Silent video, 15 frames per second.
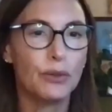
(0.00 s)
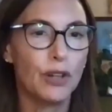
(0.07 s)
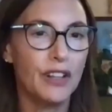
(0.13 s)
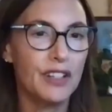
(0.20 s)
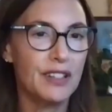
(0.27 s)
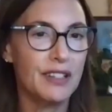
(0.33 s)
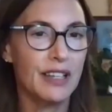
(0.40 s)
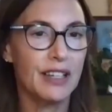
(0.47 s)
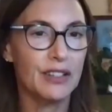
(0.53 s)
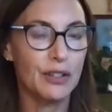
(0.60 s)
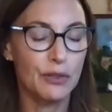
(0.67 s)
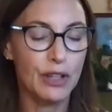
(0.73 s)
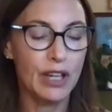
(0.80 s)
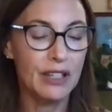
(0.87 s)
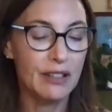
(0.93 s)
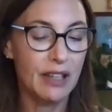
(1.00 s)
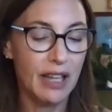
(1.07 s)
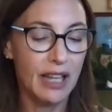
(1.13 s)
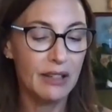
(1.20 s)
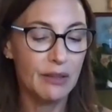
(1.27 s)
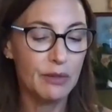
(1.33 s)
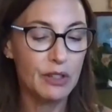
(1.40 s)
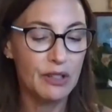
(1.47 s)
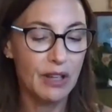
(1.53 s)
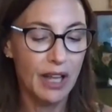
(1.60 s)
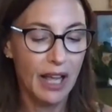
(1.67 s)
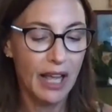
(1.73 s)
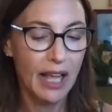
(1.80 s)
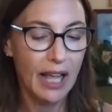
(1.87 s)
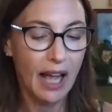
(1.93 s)
all these things. It was
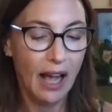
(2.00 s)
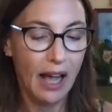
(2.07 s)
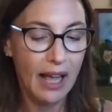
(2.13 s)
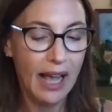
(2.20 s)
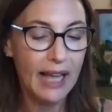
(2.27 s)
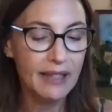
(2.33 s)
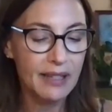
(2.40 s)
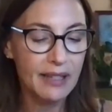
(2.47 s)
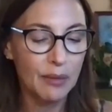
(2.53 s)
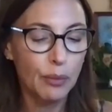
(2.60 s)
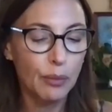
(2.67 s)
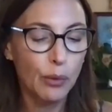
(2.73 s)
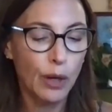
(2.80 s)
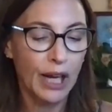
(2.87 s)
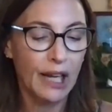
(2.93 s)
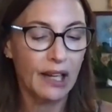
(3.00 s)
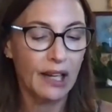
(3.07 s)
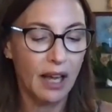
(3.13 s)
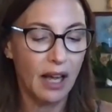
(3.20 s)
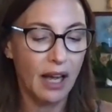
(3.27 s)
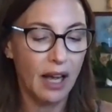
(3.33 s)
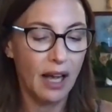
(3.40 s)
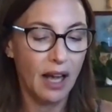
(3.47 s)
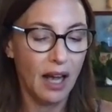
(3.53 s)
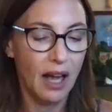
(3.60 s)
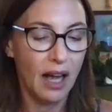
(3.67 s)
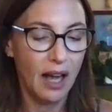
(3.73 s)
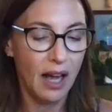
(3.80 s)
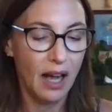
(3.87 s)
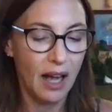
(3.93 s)
at some point
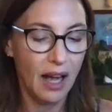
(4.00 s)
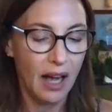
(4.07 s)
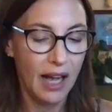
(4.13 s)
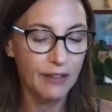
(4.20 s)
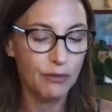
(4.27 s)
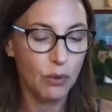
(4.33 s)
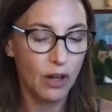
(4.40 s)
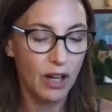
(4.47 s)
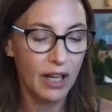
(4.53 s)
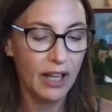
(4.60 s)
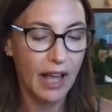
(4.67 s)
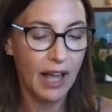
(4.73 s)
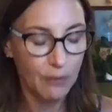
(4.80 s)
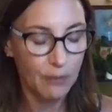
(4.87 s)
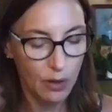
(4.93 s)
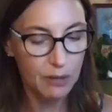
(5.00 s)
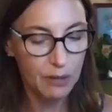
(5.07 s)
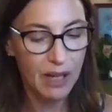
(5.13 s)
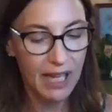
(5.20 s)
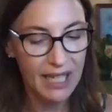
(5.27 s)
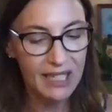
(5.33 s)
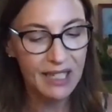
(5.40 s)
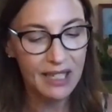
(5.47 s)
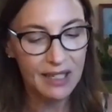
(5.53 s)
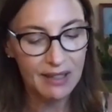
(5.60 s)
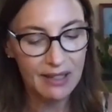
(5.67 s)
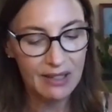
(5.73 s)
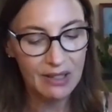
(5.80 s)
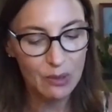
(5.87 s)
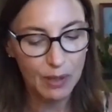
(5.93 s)
one of my ideas
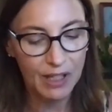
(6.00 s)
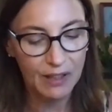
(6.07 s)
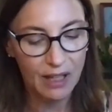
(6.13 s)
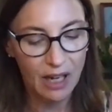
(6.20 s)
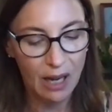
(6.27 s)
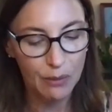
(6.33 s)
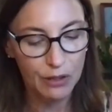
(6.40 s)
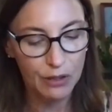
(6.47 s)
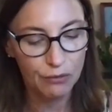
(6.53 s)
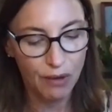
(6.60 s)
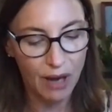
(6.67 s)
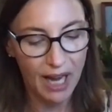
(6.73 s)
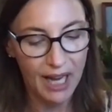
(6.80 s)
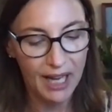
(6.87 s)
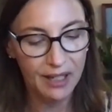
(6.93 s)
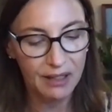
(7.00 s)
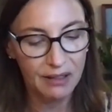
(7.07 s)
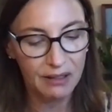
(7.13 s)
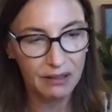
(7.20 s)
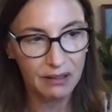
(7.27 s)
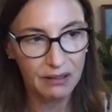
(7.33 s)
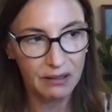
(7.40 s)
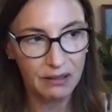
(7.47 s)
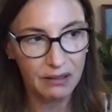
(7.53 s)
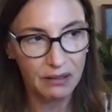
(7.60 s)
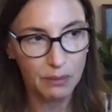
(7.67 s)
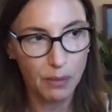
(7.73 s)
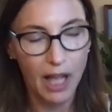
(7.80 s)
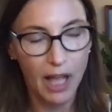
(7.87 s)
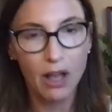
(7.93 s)
has been that I would write
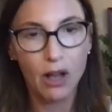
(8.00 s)
my